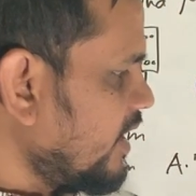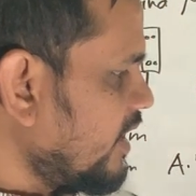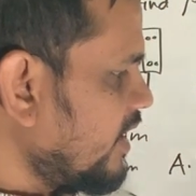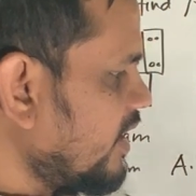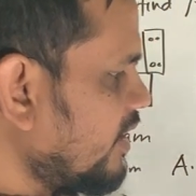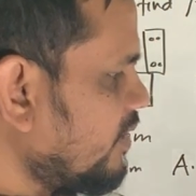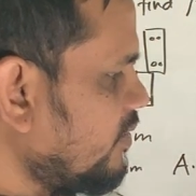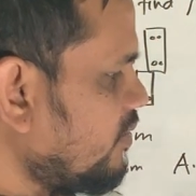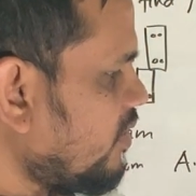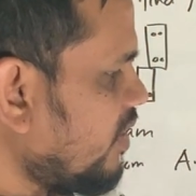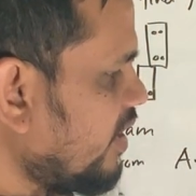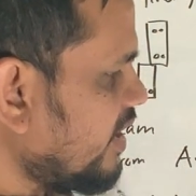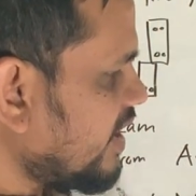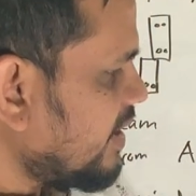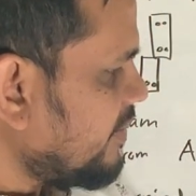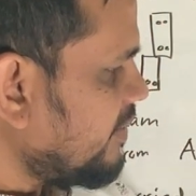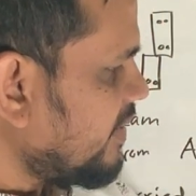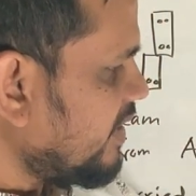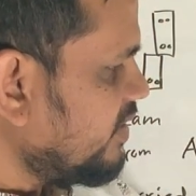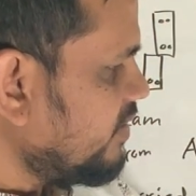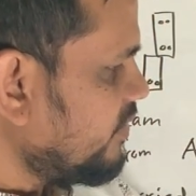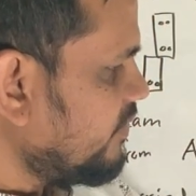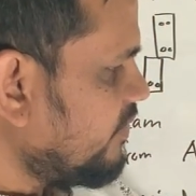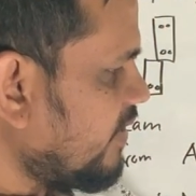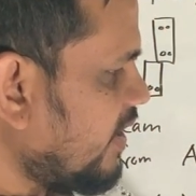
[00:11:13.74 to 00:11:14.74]
Now
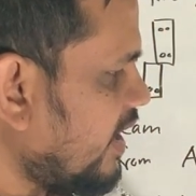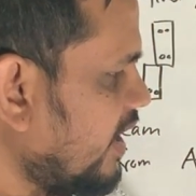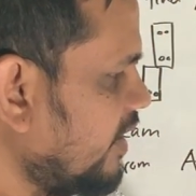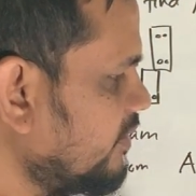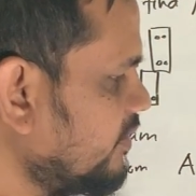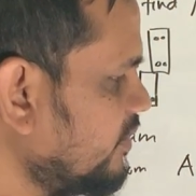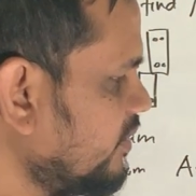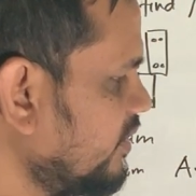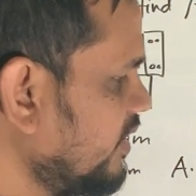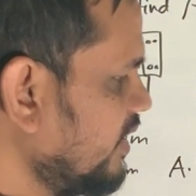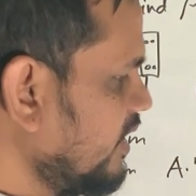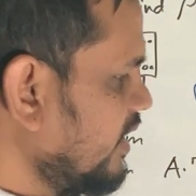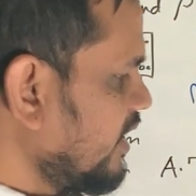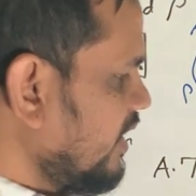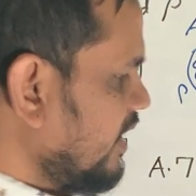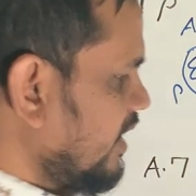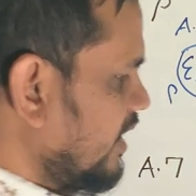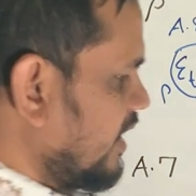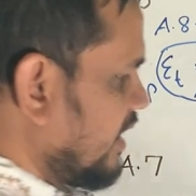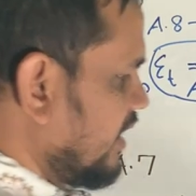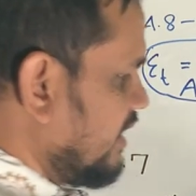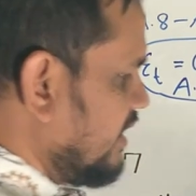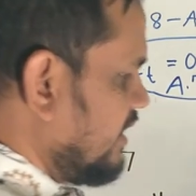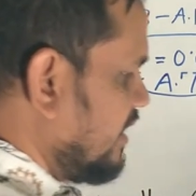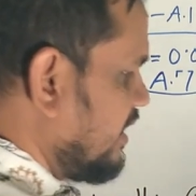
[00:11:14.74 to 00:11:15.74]
whatever you found,
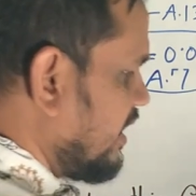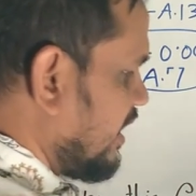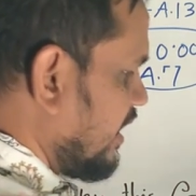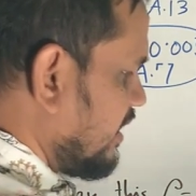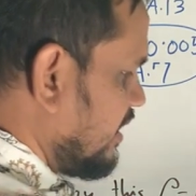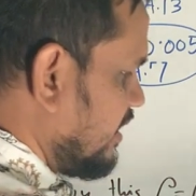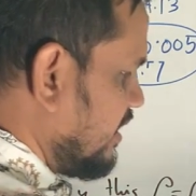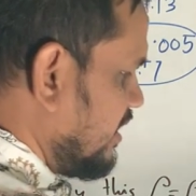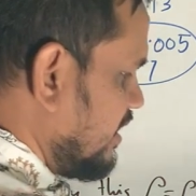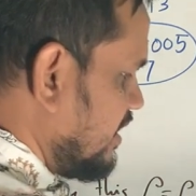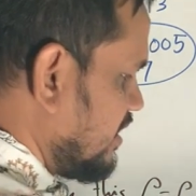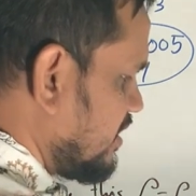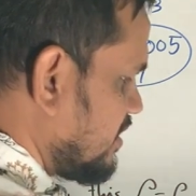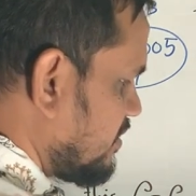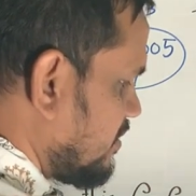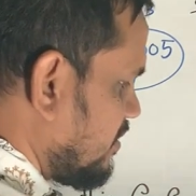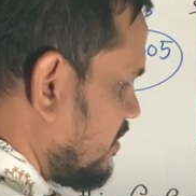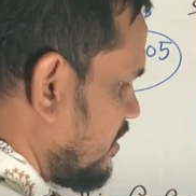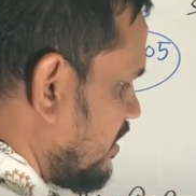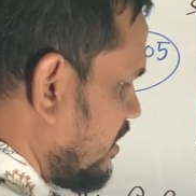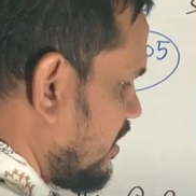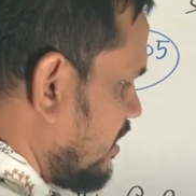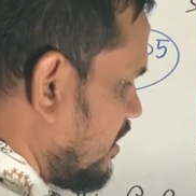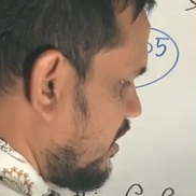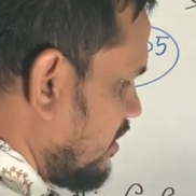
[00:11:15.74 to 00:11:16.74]
either this
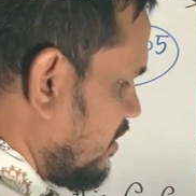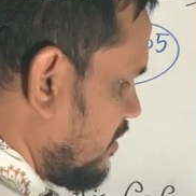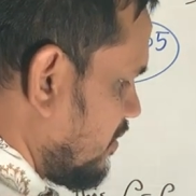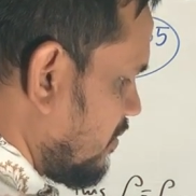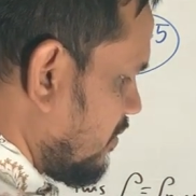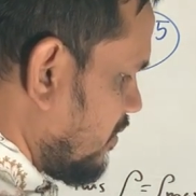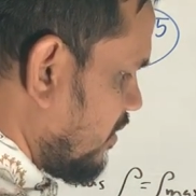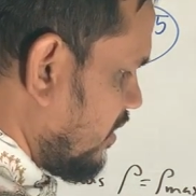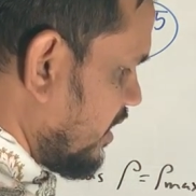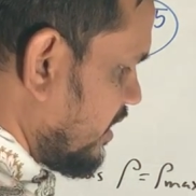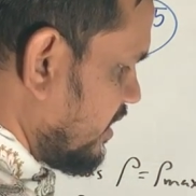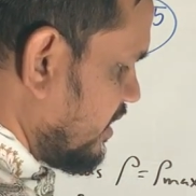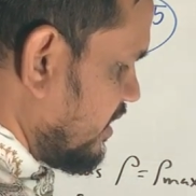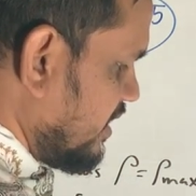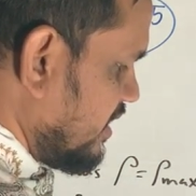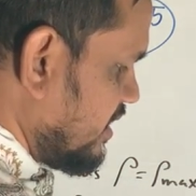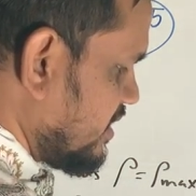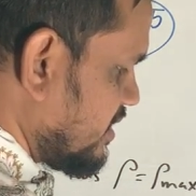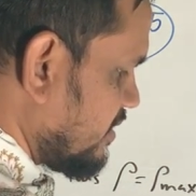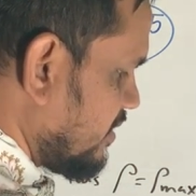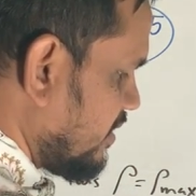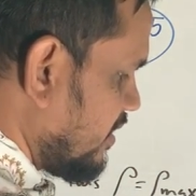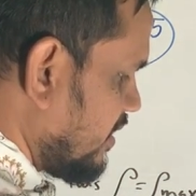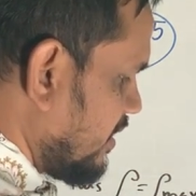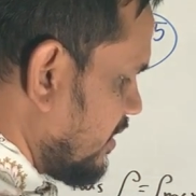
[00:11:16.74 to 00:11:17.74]
one or
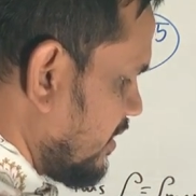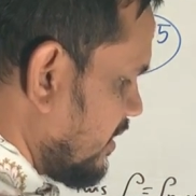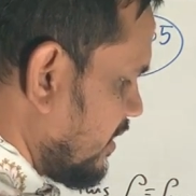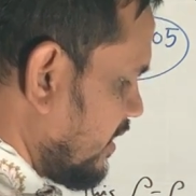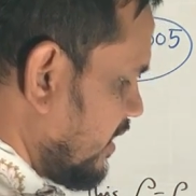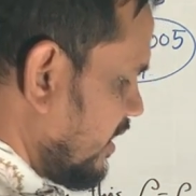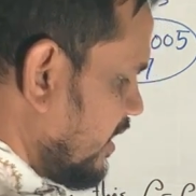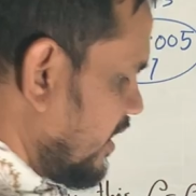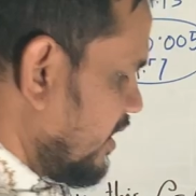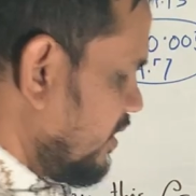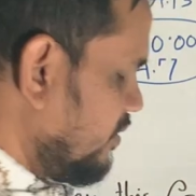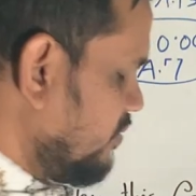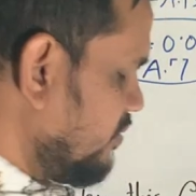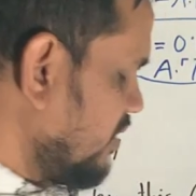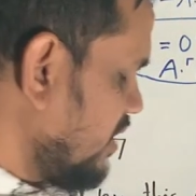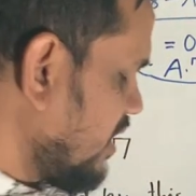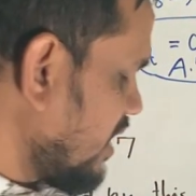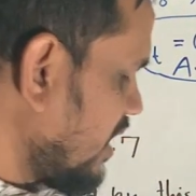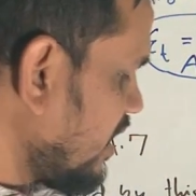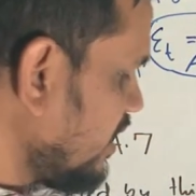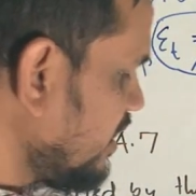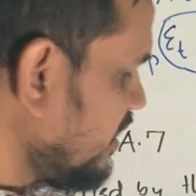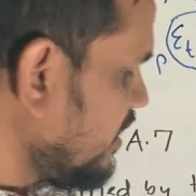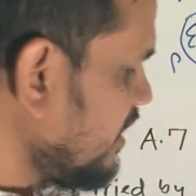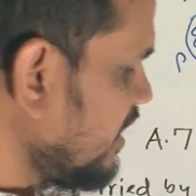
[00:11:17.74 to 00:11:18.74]
this one, you
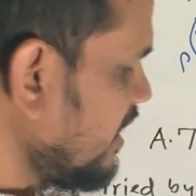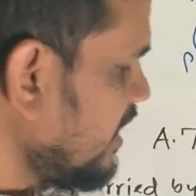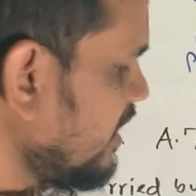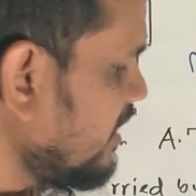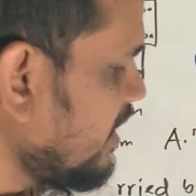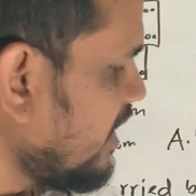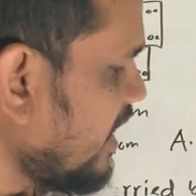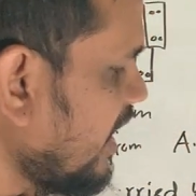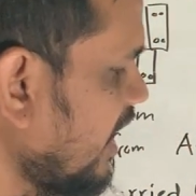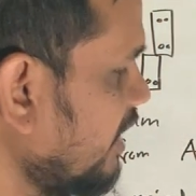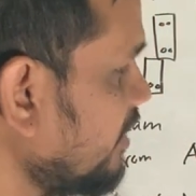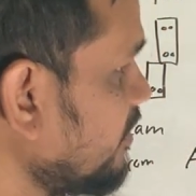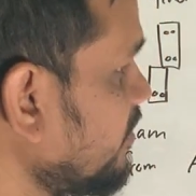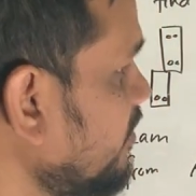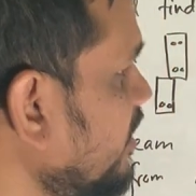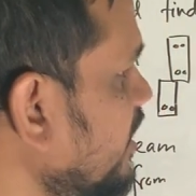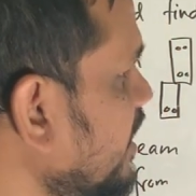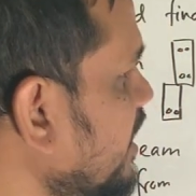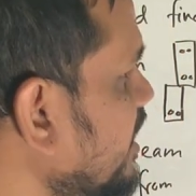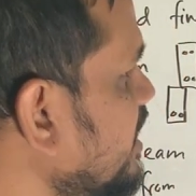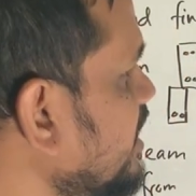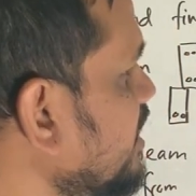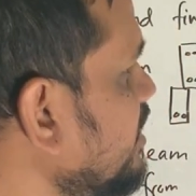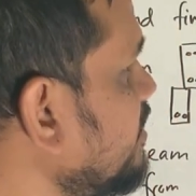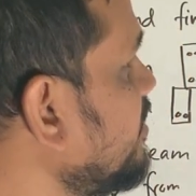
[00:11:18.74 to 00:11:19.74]
can then
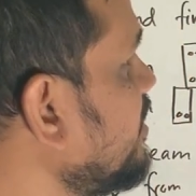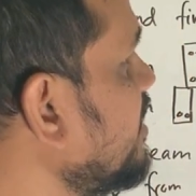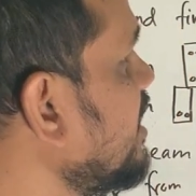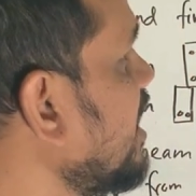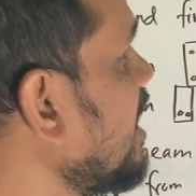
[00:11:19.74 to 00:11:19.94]
calculate your